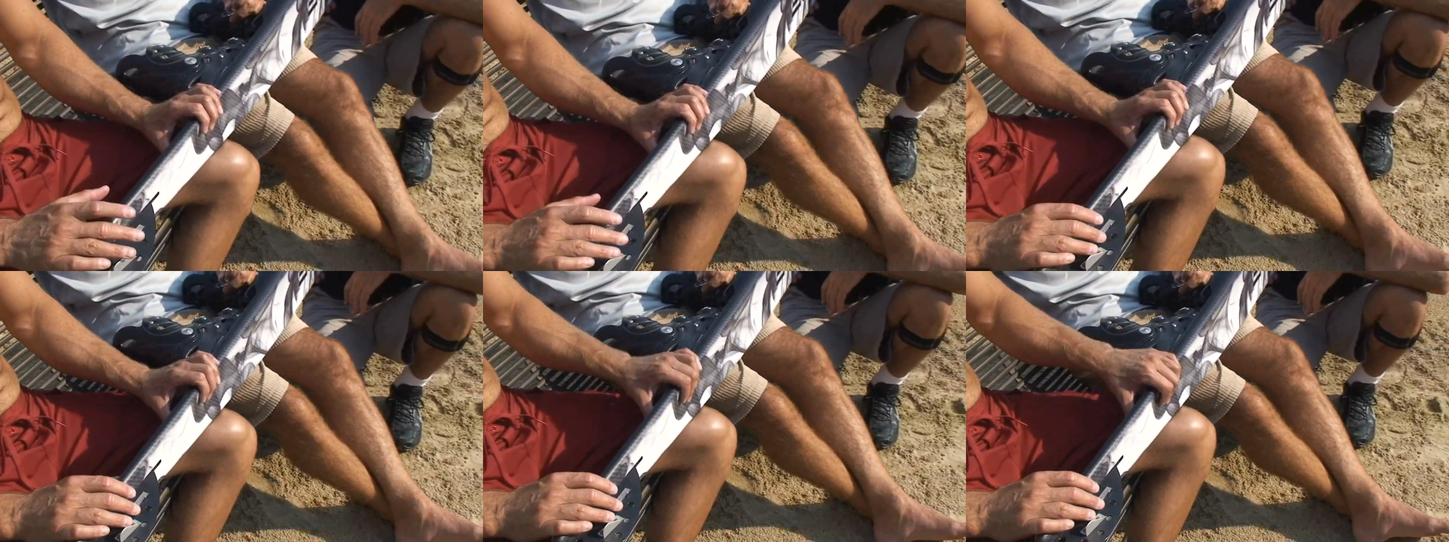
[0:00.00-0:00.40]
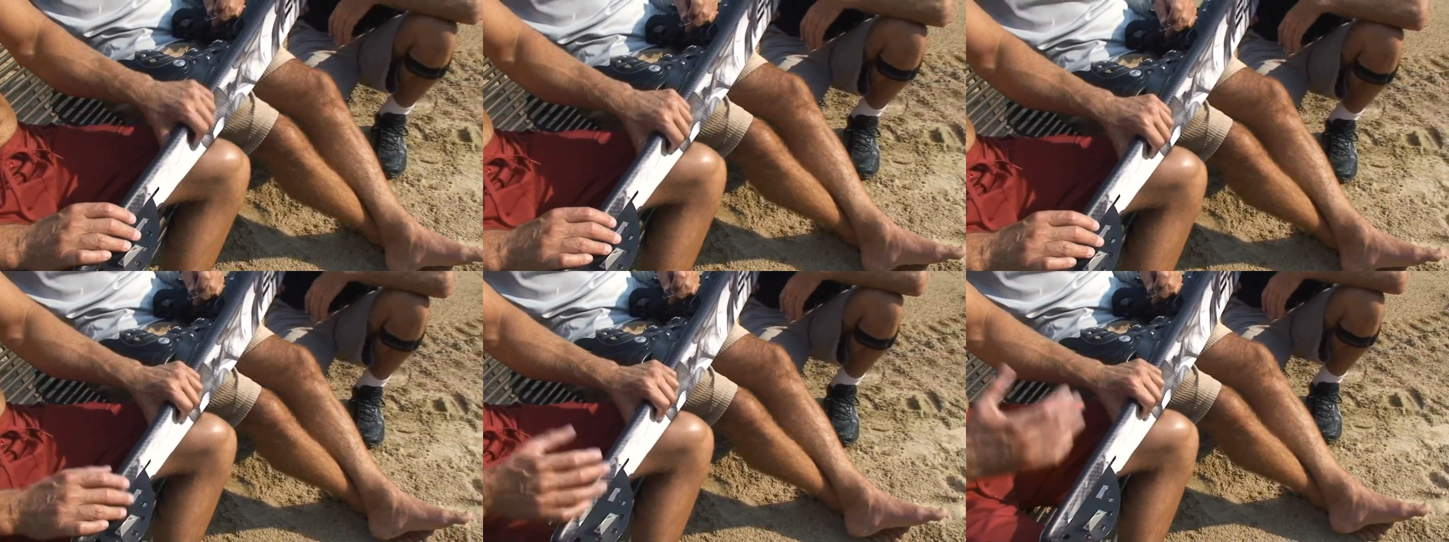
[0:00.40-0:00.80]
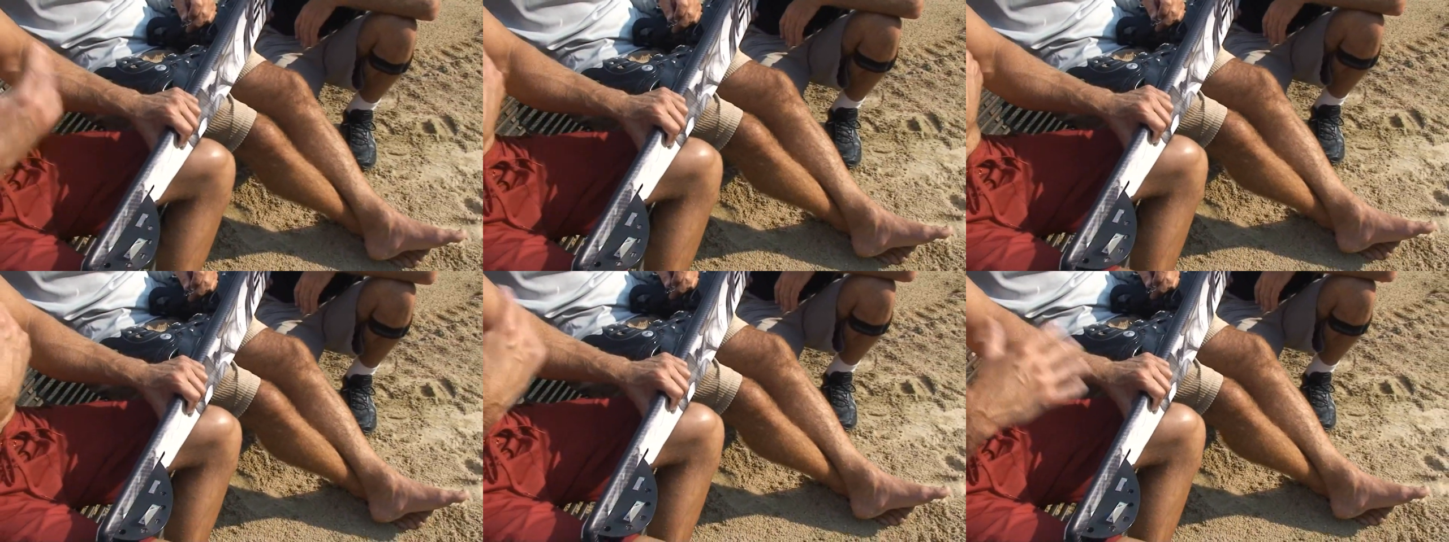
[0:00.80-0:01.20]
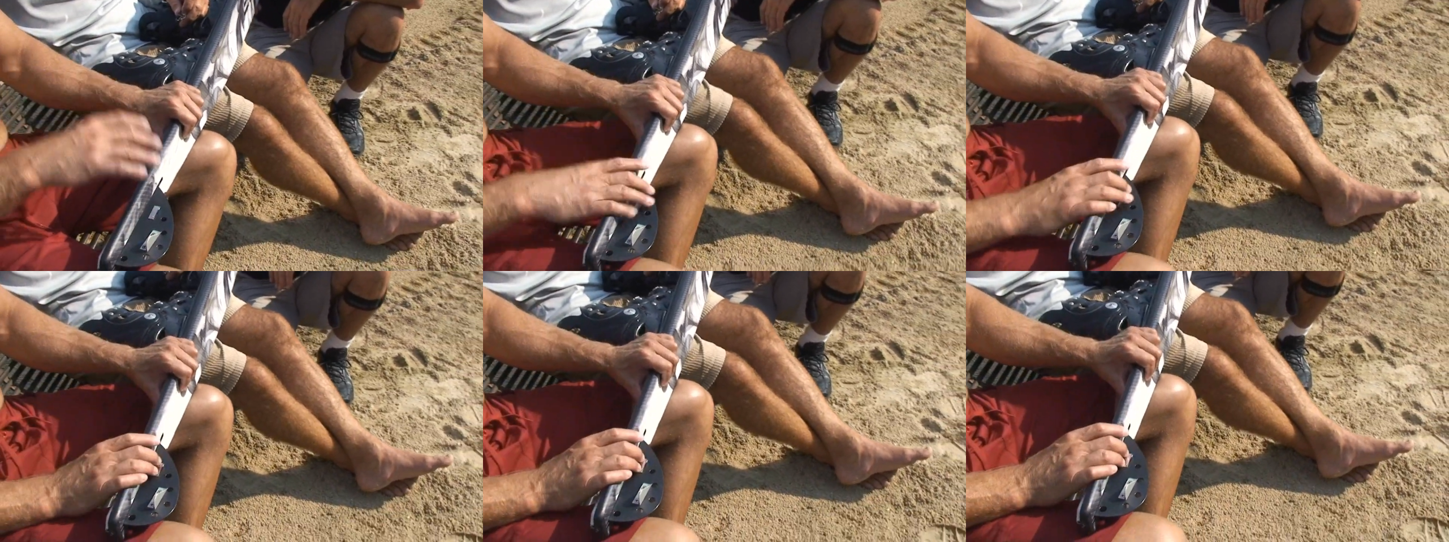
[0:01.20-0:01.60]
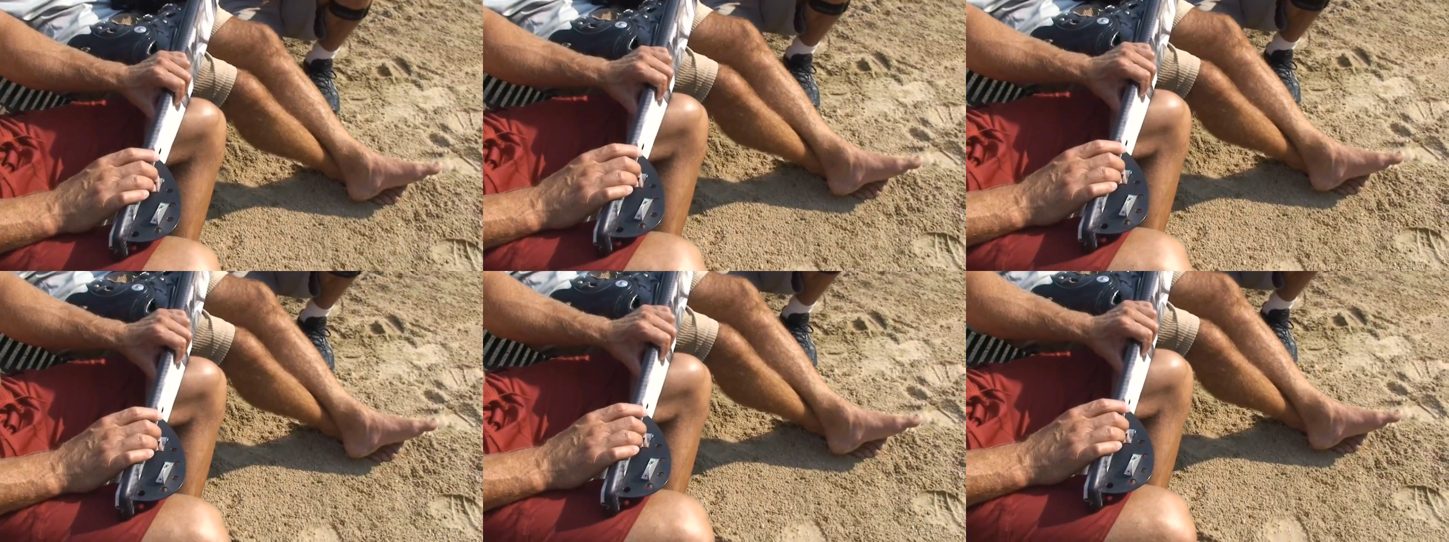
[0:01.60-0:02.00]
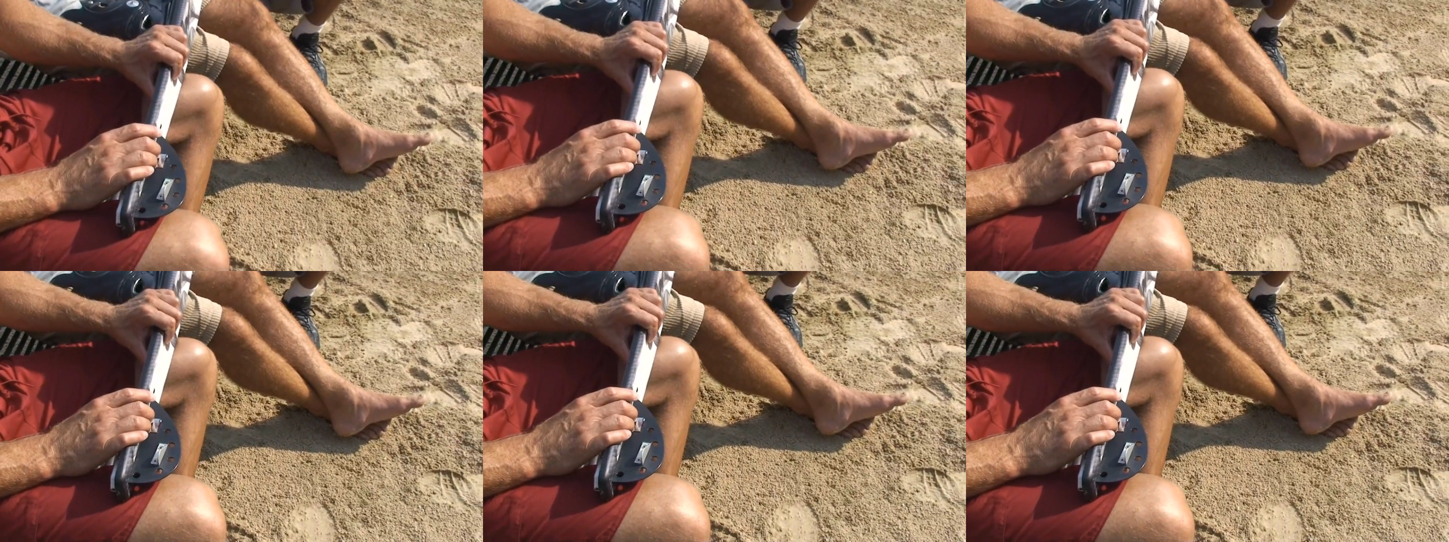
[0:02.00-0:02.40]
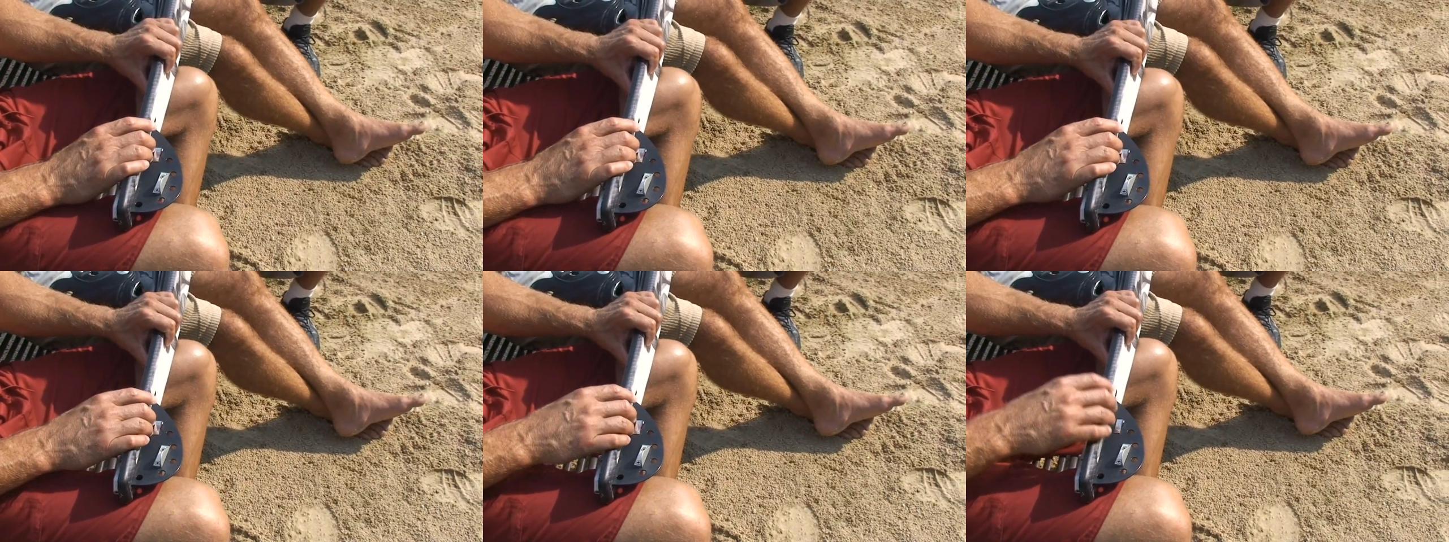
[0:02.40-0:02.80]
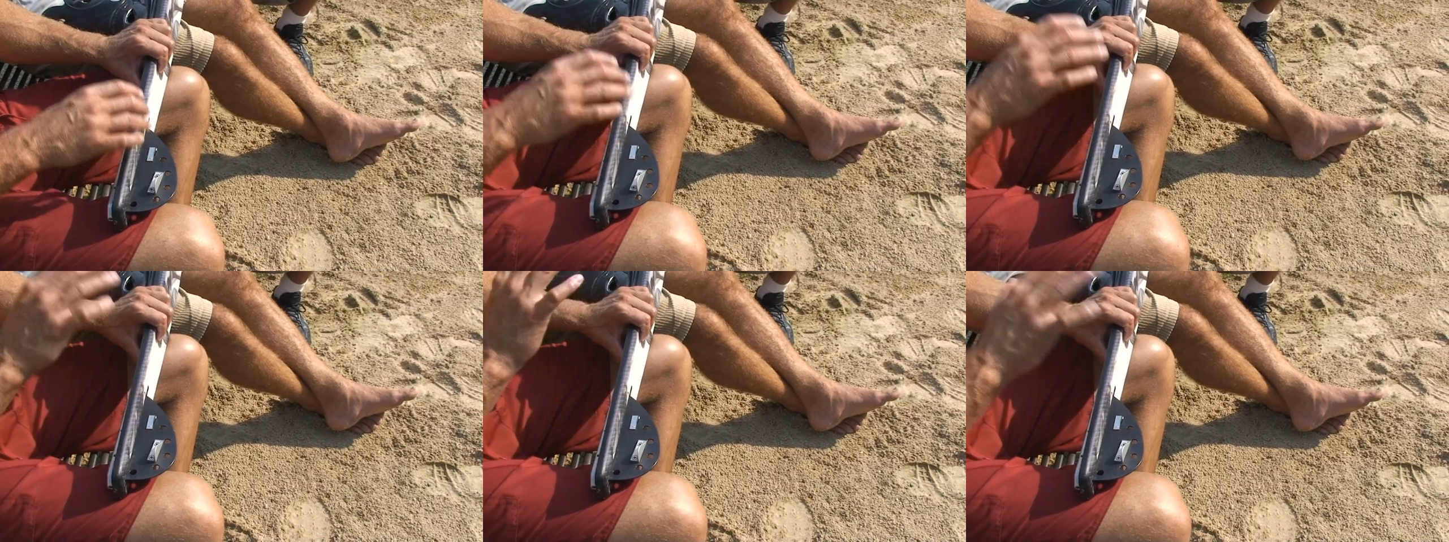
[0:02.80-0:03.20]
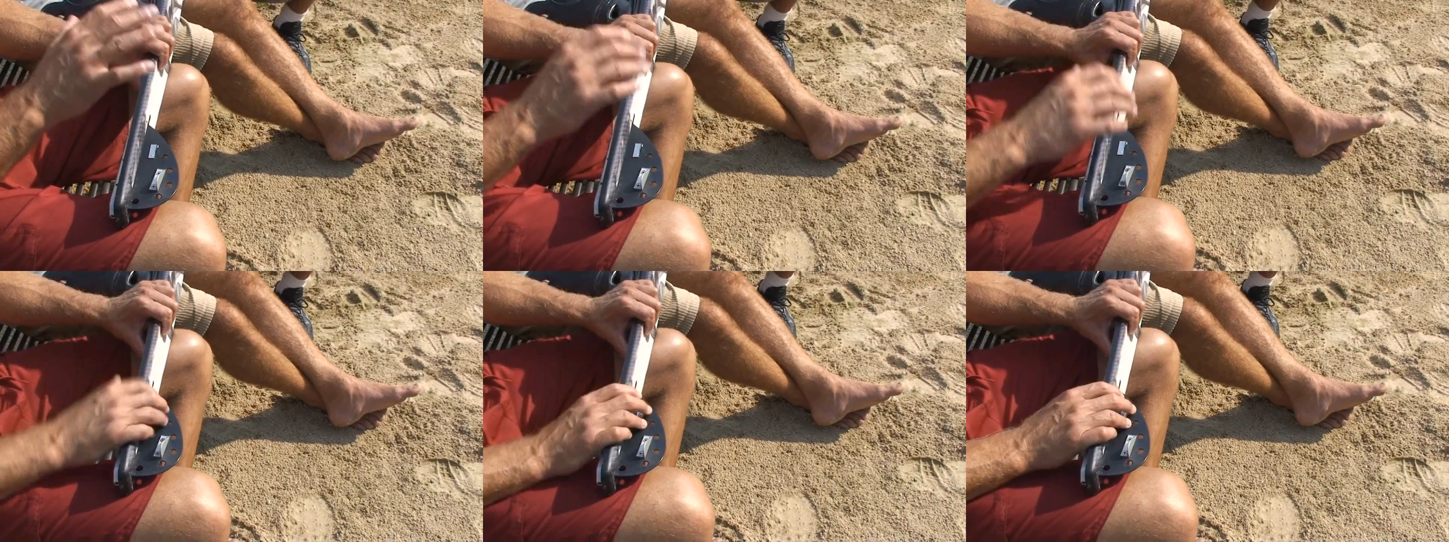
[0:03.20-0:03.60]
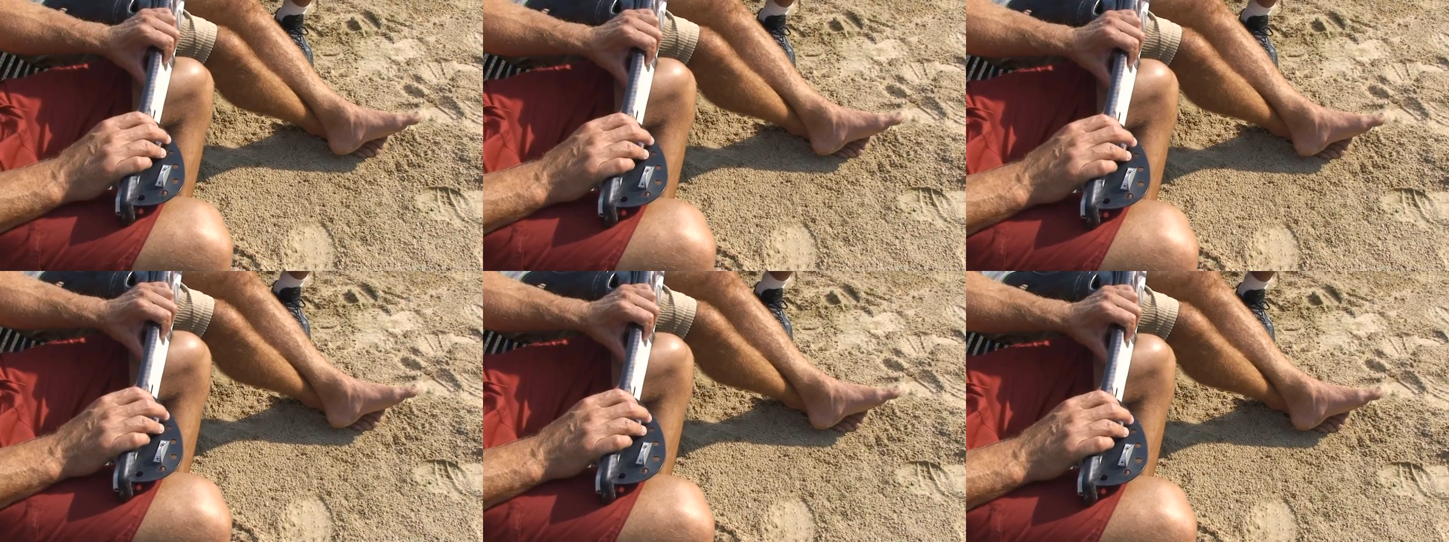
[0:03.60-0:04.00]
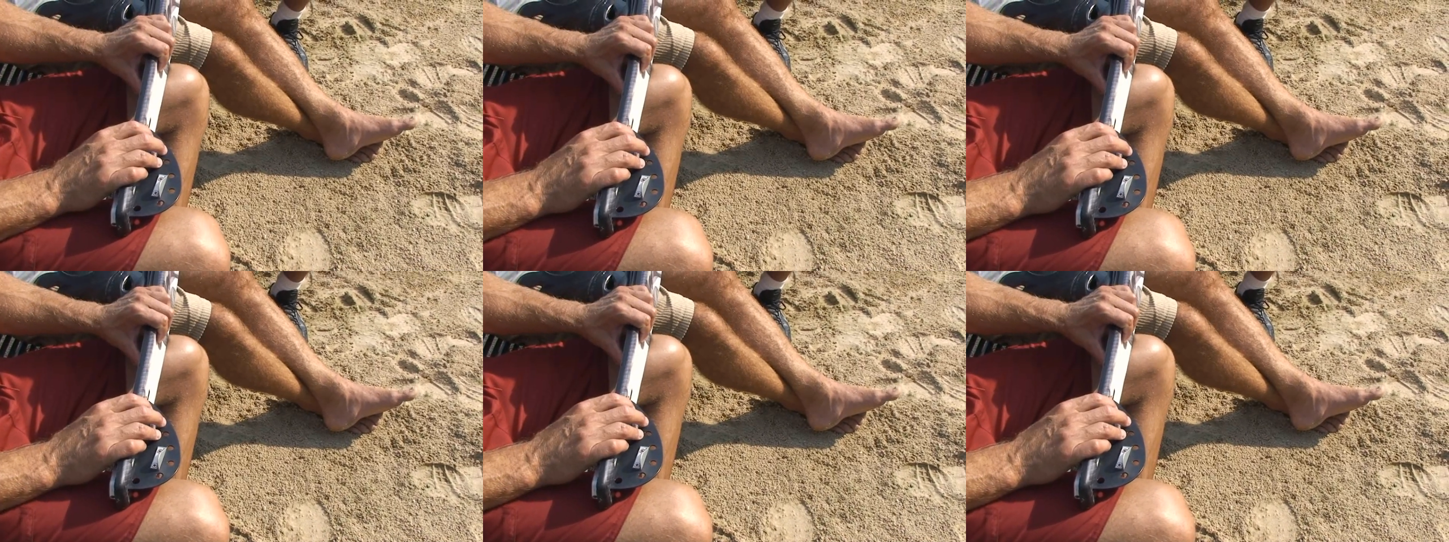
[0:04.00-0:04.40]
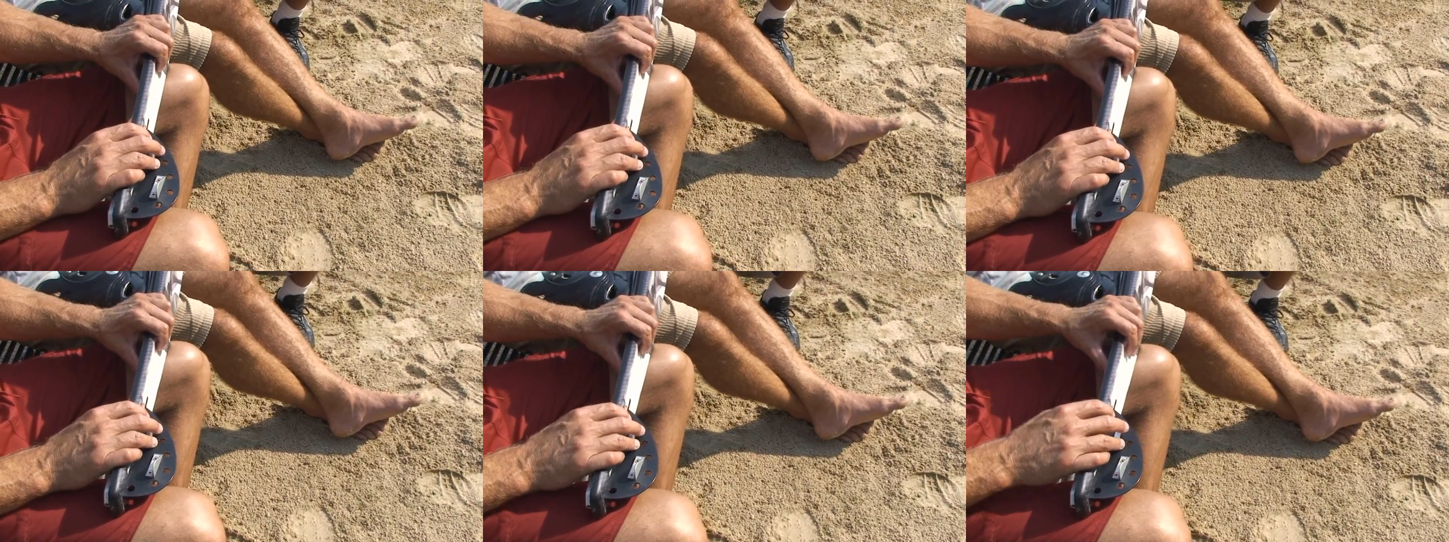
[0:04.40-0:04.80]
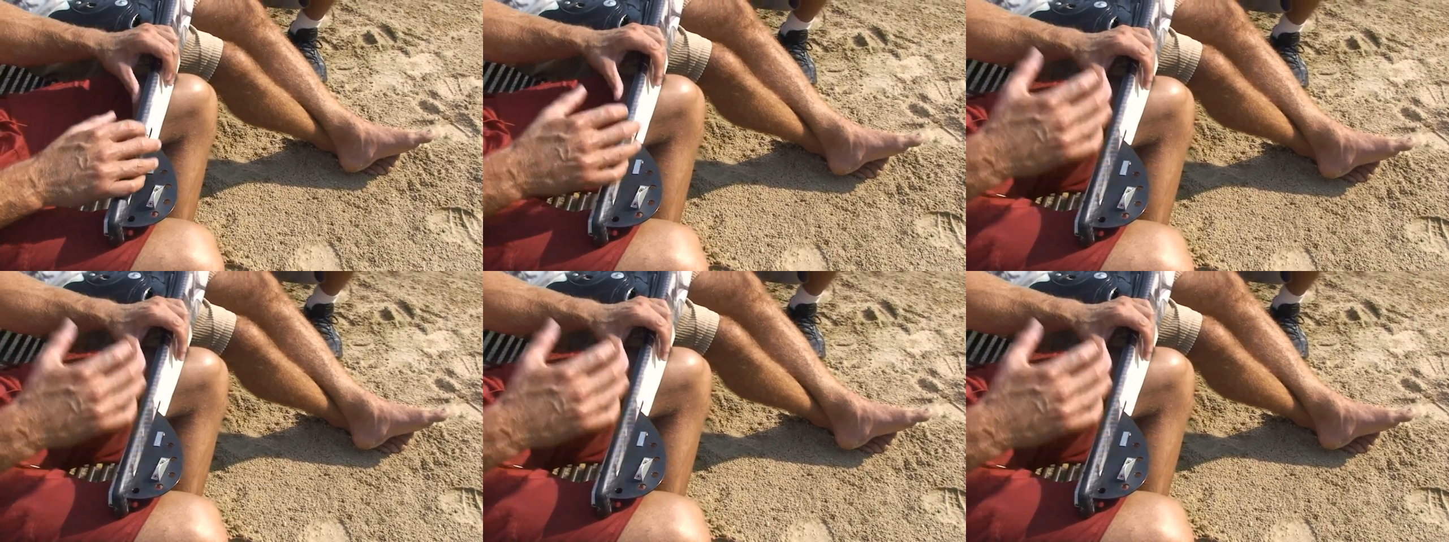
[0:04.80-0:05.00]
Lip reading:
Nobody's mouth can be seen.